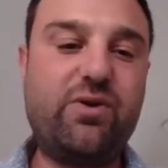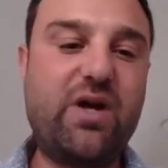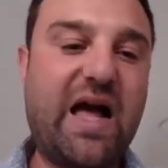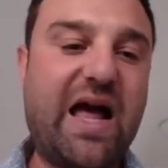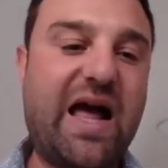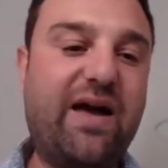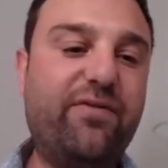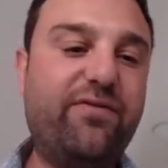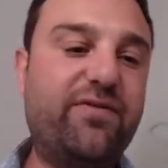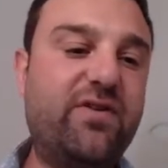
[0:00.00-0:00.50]

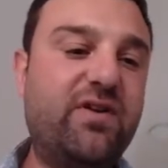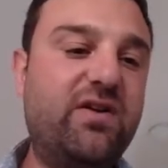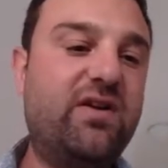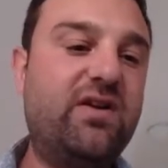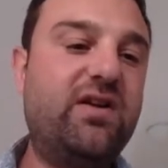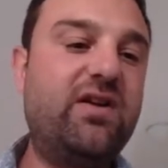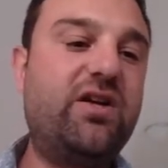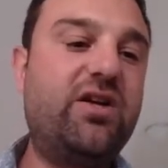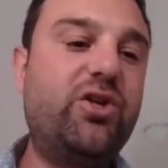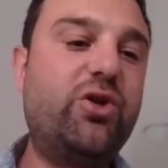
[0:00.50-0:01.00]
have.
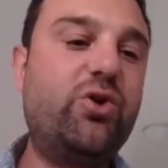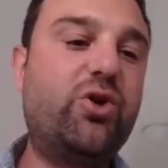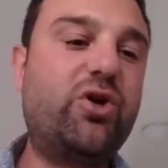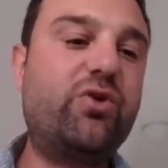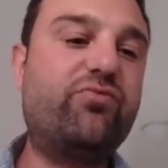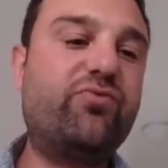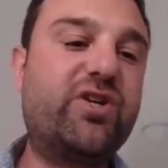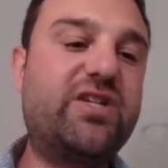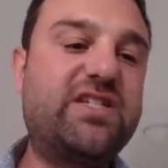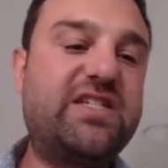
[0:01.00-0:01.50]
You
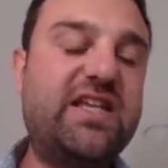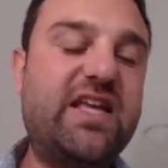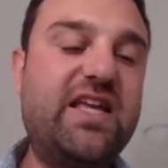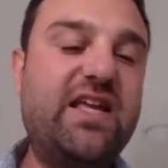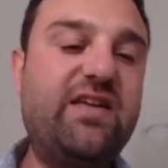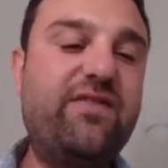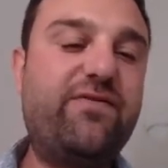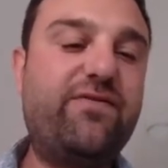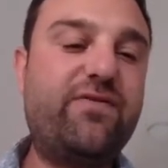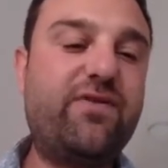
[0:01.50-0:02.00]
can
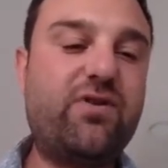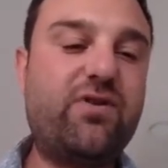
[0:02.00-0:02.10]
receive